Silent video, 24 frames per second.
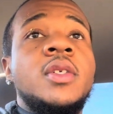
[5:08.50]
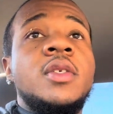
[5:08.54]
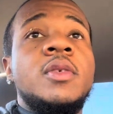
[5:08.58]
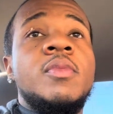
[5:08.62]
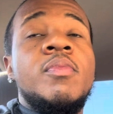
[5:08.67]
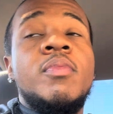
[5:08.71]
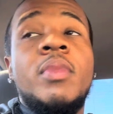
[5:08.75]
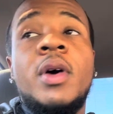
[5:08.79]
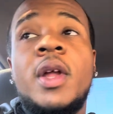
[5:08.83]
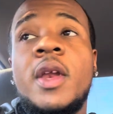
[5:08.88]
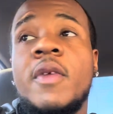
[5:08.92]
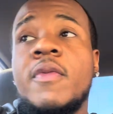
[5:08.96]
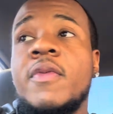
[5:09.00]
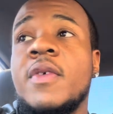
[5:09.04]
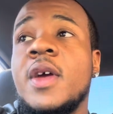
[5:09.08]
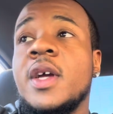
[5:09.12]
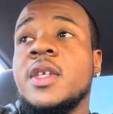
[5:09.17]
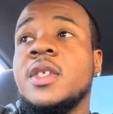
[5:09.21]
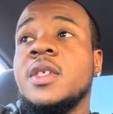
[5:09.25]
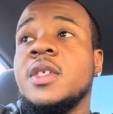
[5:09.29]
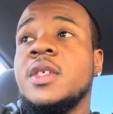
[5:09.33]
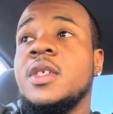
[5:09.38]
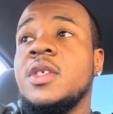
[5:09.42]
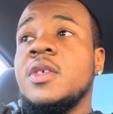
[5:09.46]
But if you
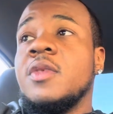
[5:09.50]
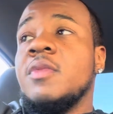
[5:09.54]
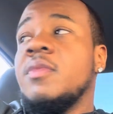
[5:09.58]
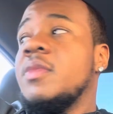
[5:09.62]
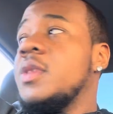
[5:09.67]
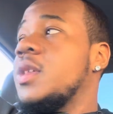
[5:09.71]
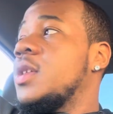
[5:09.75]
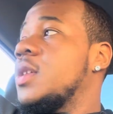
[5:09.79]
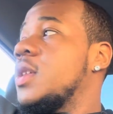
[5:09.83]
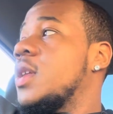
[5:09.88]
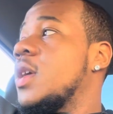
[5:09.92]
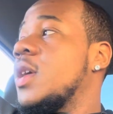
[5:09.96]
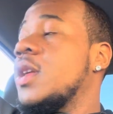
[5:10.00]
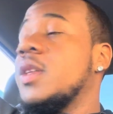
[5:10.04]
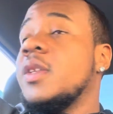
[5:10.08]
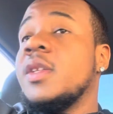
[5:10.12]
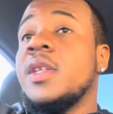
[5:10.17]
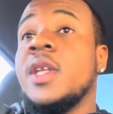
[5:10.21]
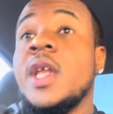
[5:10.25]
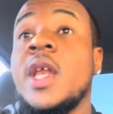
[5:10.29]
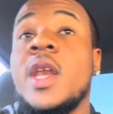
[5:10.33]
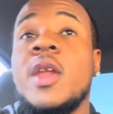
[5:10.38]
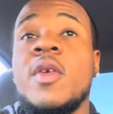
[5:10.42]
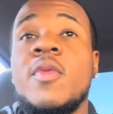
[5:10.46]
actually knew me,
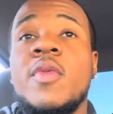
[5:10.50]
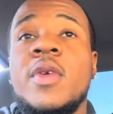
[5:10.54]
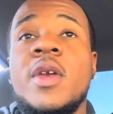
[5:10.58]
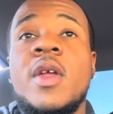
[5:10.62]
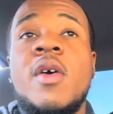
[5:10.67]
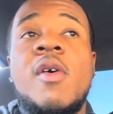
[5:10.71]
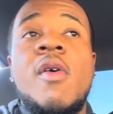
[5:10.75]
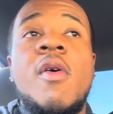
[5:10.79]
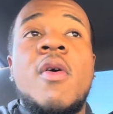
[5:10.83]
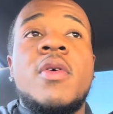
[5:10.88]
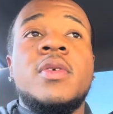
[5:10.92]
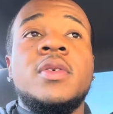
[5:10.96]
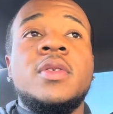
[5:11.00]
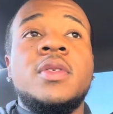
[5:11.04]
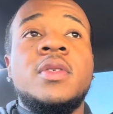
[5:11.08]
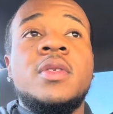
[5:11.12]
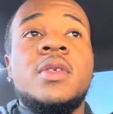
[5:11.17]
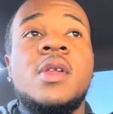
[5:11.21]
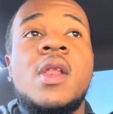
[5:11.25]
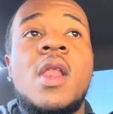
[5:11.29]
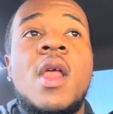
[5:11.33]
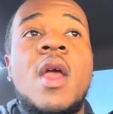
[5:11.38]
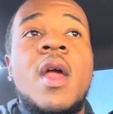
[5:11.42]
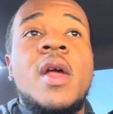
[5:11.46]
then you would know.
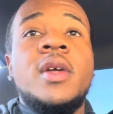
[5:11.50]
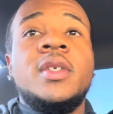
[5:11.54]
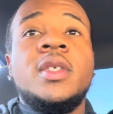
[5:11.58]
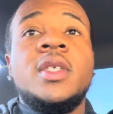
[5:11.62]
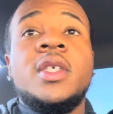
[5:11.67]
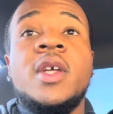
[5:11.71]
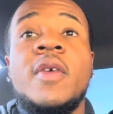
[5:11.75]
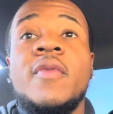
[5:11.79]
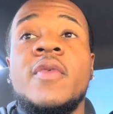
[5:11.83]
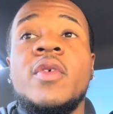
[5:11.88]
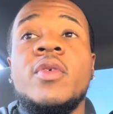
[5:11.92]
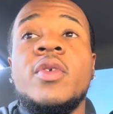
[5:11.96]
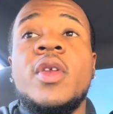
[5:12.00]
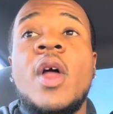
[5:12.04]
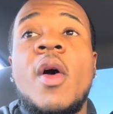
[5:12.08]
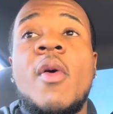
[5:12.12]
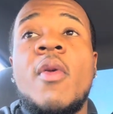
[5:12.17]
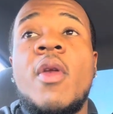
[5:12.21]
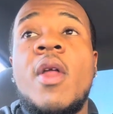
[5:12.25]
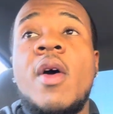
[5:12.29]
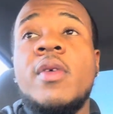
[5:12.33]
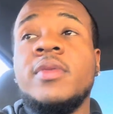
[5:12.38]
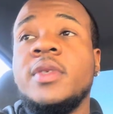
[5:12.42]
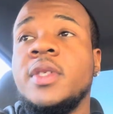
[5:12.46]
If you don't
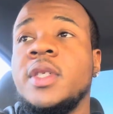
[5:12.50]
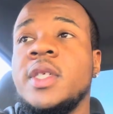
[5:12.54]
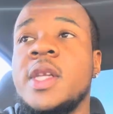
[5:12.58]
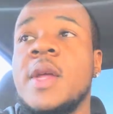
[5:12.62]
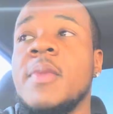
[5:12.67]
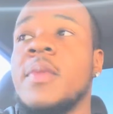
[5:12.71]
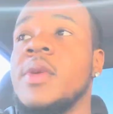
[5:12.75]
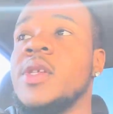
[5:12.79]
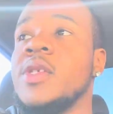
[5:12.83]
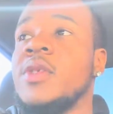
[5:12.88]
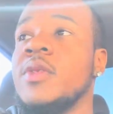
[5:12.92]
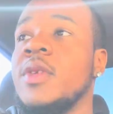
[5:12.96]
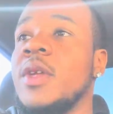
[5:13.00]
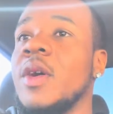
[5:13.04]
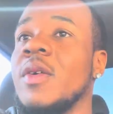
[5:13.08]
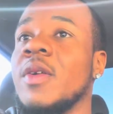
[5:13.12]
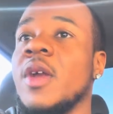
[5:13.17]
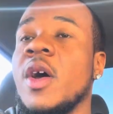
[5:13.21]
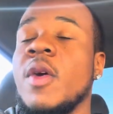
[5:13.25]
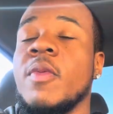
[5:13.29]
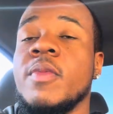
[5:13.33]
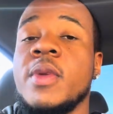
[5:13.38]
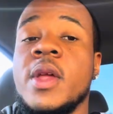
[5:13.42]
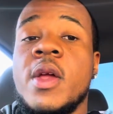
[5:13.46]
know, then that means you don't
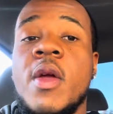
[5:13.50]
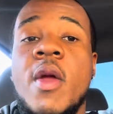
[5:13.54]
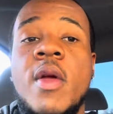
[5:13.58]
know me.